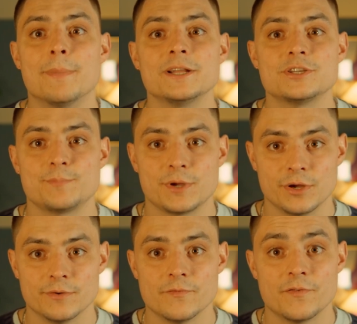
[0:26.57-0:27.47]
might just
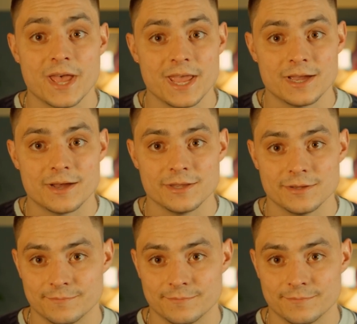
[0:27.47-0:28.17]
become for AI.